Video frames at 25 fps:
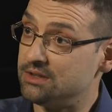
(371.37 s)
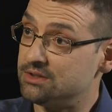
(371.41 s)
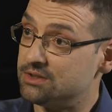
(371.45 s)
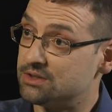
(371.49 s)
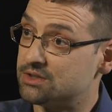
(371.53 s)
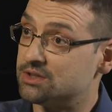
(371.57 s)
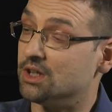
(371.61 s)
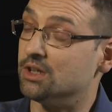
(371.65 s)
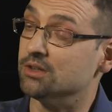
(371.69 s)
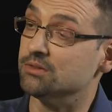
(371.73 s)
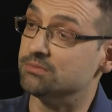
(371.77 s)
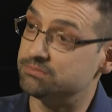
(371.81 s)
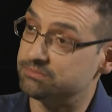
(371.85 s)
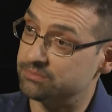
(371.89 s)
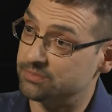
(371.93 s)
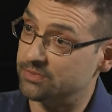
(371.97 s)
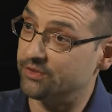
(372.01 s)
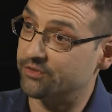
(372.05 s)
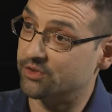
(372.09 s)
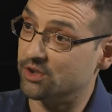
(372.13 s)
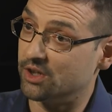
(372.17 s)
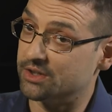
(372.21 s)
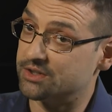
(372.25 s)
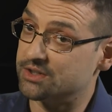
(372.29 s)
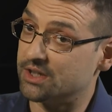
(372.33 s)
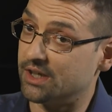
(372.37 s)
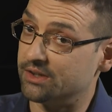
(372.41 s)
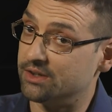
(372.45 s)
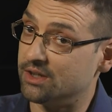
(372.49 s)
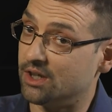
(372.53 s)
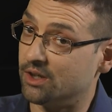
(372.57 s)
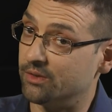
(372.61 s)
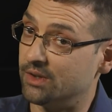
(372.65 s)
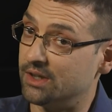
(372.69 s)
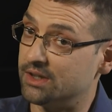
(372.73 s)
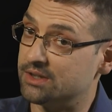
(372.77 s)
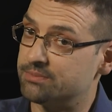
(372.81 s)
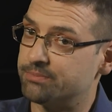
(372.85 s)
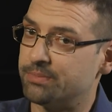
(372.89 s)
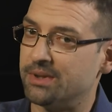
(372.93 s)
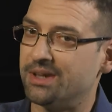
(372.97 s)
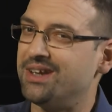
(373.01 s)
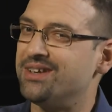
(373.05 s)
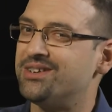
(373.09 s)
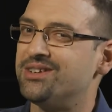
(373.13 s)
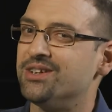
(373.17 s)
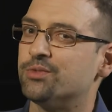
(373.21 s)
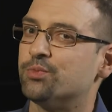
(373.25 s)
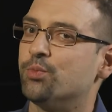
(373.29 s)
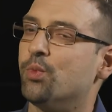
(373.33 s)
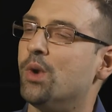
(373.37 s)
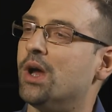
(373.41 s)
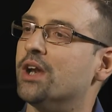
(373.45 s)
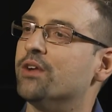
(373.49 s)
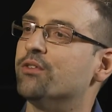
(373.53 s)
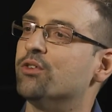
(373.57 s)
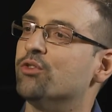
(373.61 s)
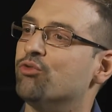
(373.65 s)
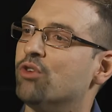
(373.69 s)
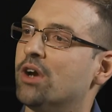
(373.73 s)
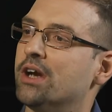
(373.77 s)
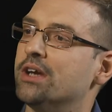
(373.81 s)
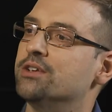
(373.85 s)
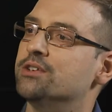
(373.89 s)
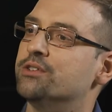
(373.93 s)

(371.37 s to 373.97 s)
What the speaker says: so you've got to take notice. But they're just one of a range